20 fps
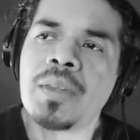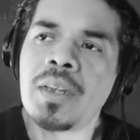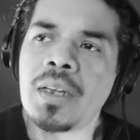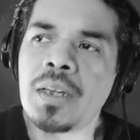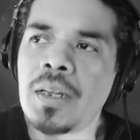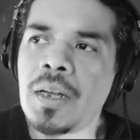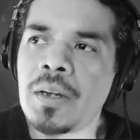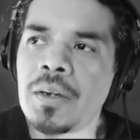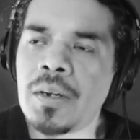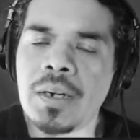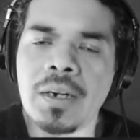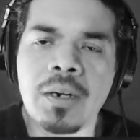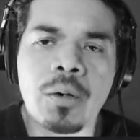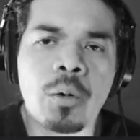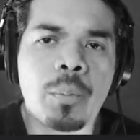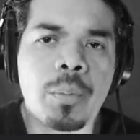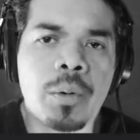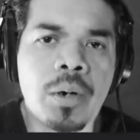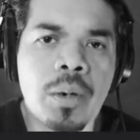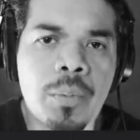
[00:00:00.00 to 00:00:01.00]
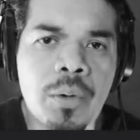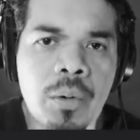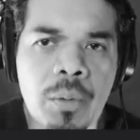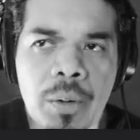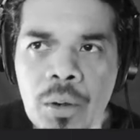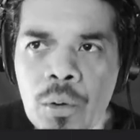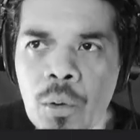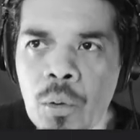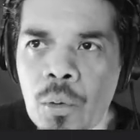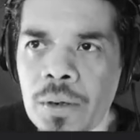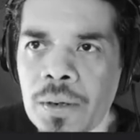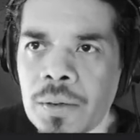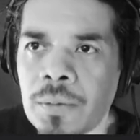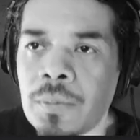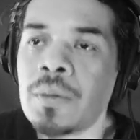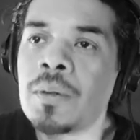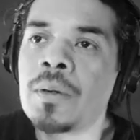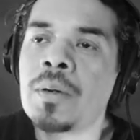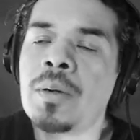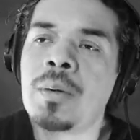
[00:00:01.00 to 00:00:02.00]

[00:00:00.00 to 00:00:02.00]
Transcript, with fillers: And now you're going to open up your recording